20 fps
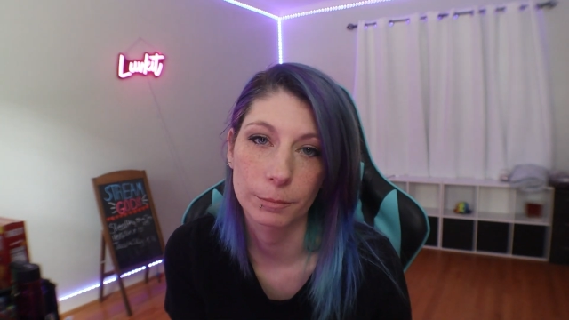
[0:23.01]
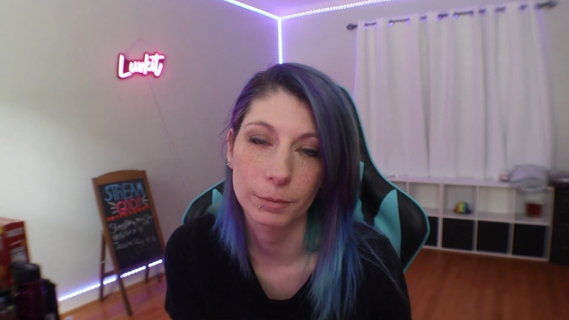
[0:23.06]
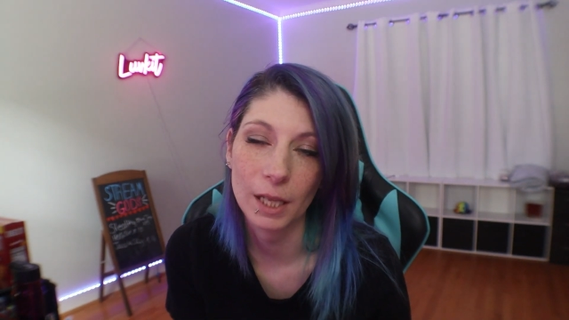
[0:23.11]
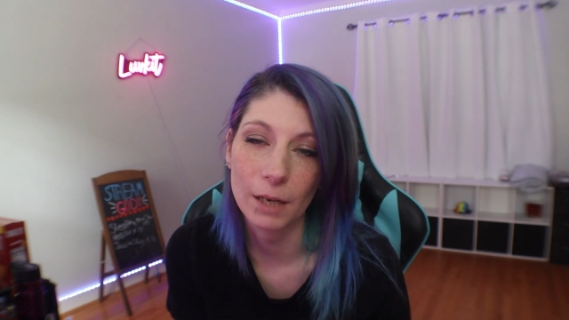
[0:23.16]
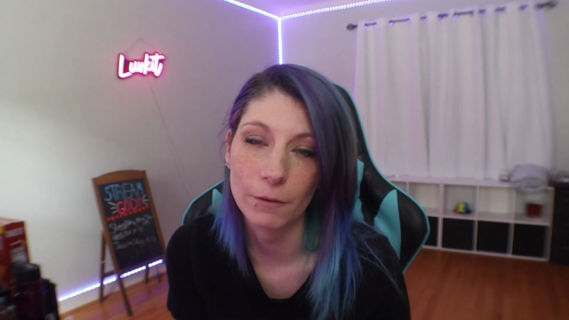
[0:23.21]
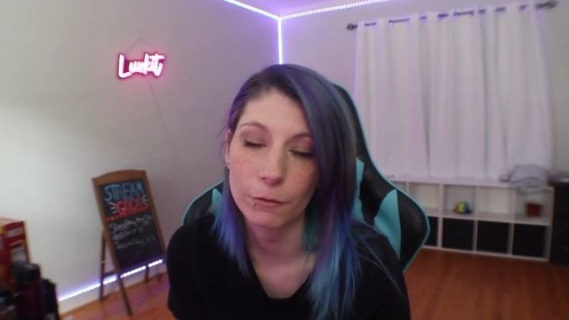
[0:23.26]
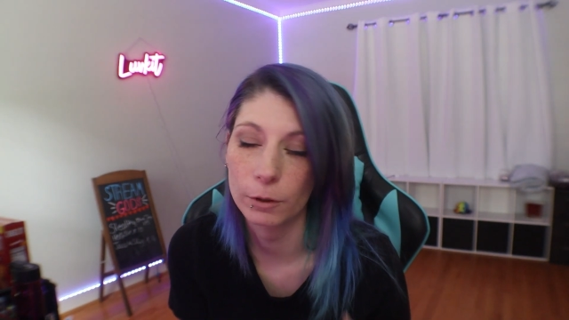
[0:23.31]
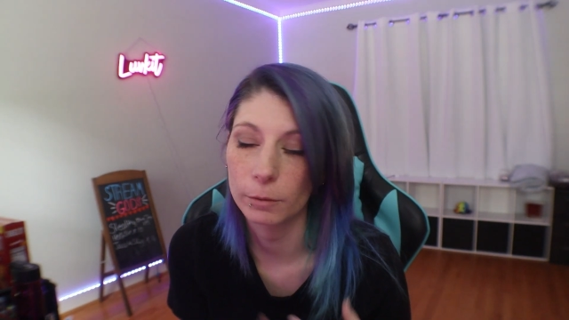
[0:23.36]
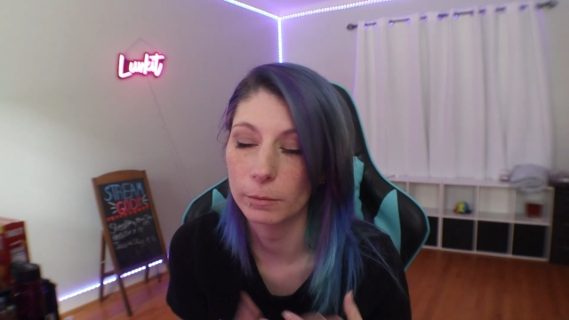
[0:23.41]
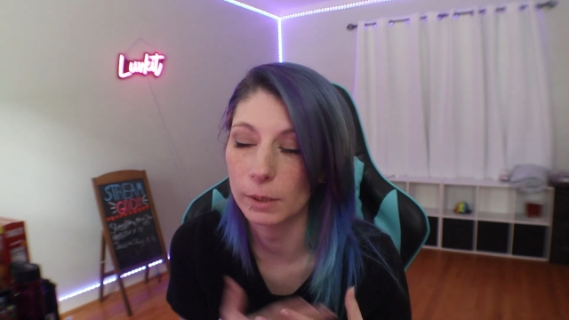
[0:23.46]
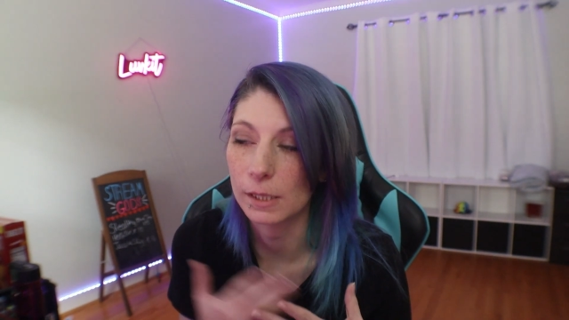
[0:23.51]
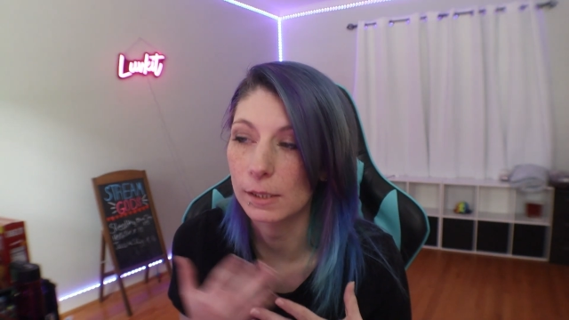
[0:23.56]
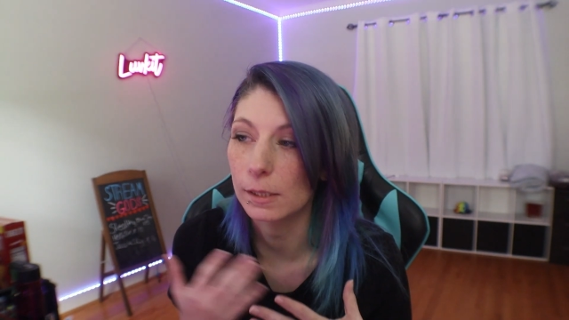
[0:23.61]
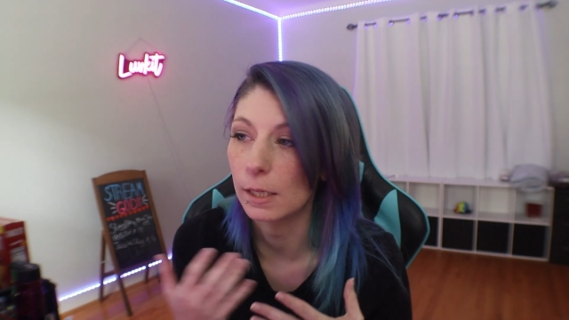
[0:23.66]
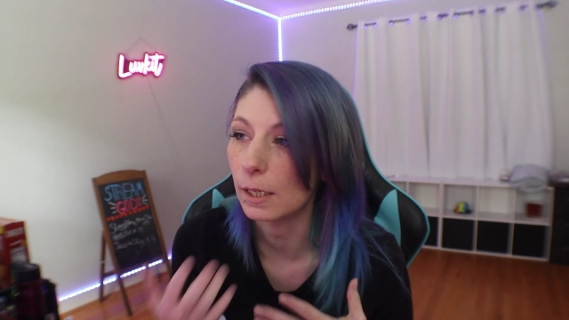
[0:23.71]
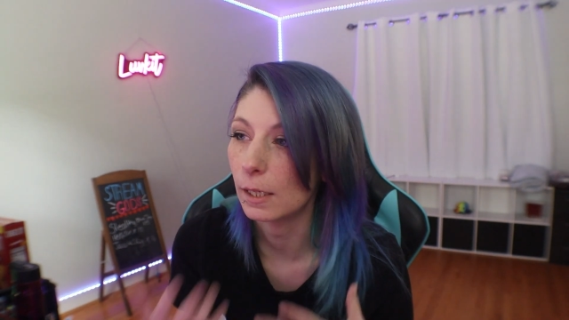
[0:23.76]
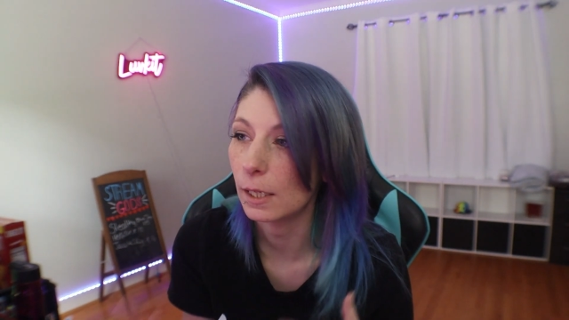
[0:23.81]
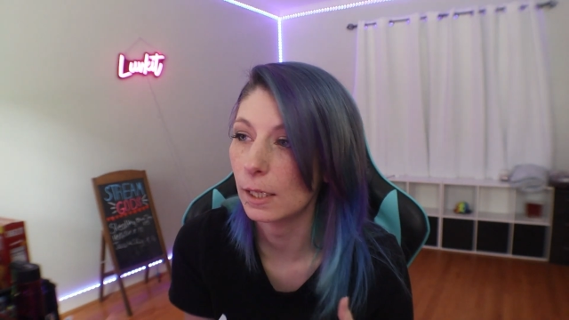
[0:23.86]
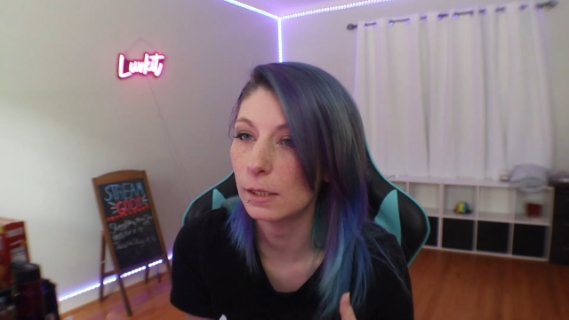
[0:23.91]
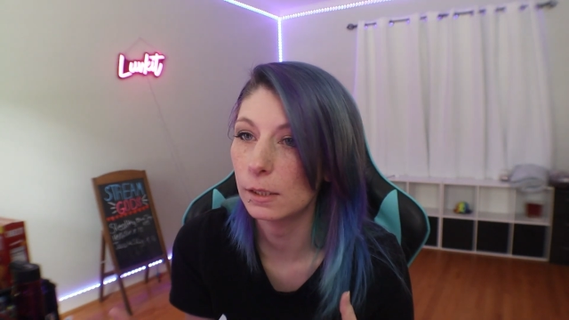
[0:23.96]
platform, let's
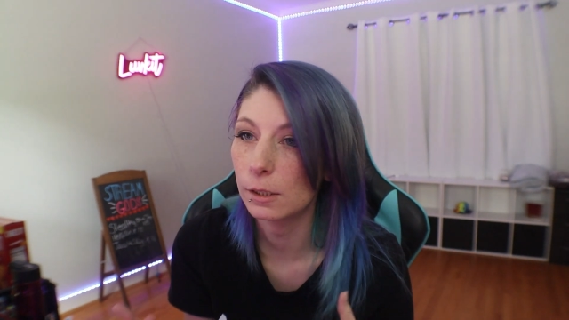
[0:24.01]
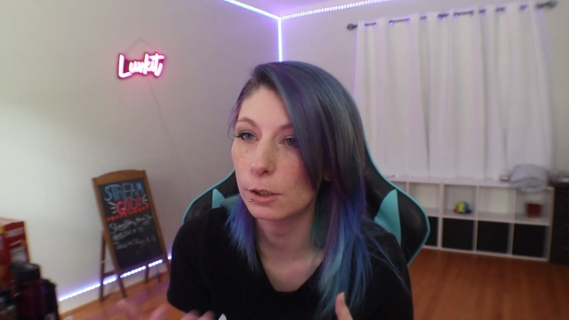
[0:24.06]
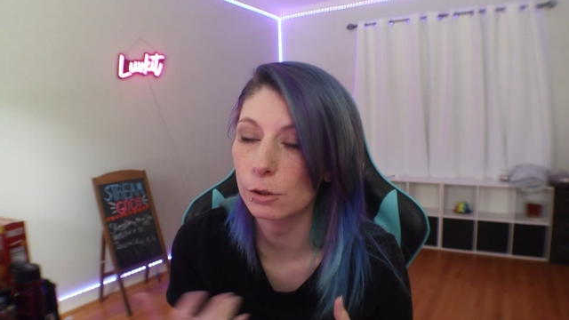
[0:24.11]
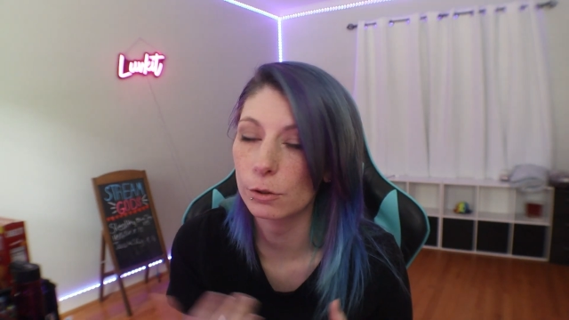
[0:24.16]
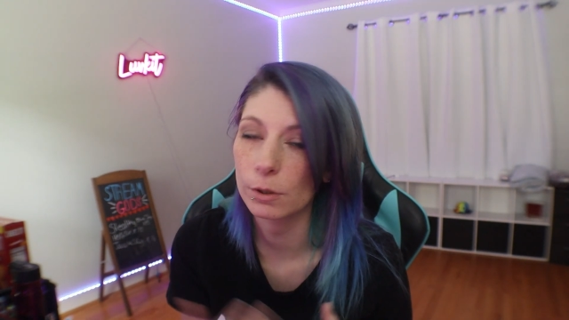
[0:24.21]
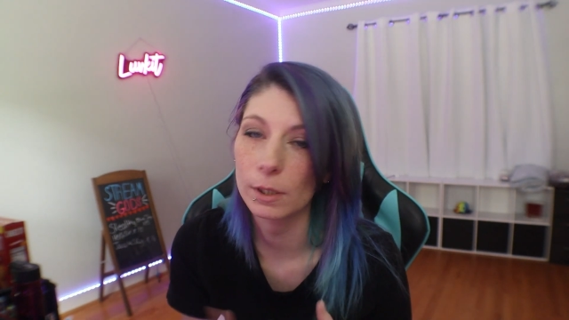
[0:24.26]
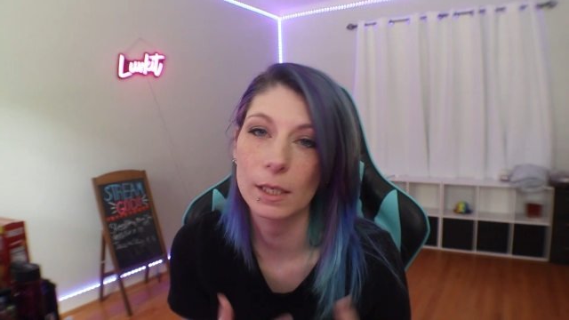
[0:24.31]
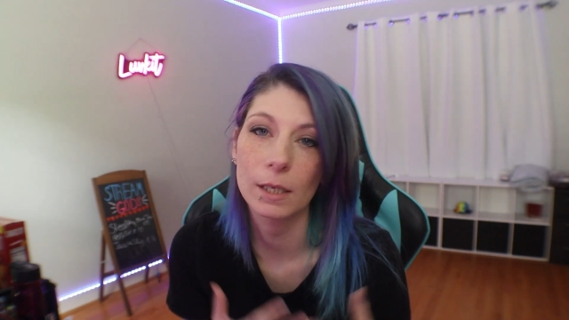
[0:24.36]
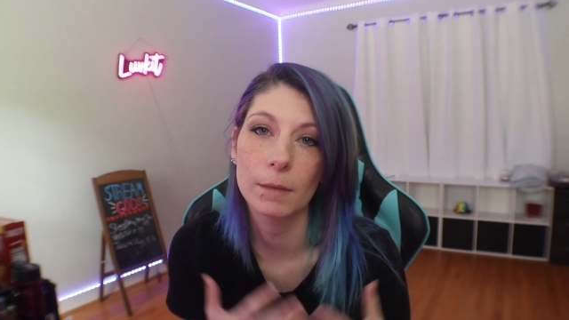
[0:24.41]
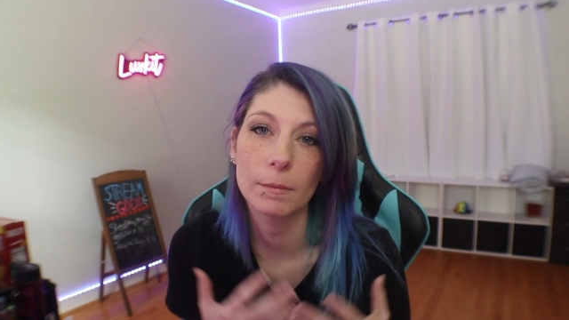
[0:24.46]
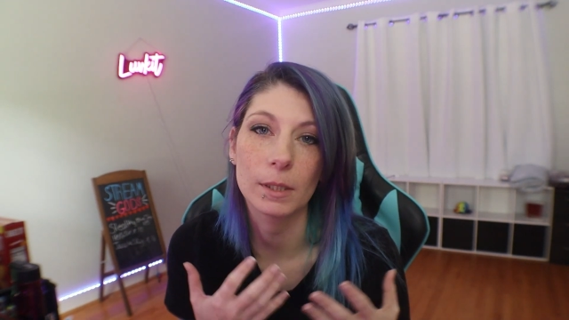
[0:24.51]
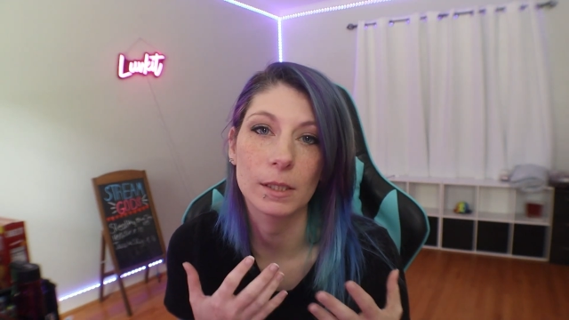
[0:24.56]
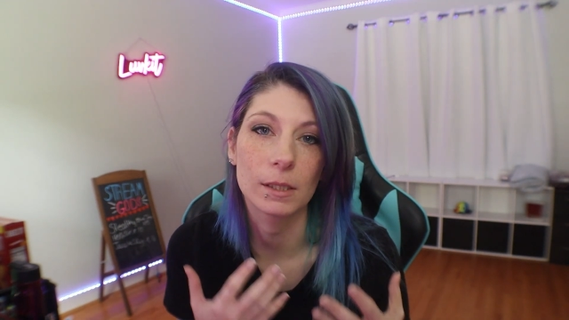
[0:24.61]
say Instagram,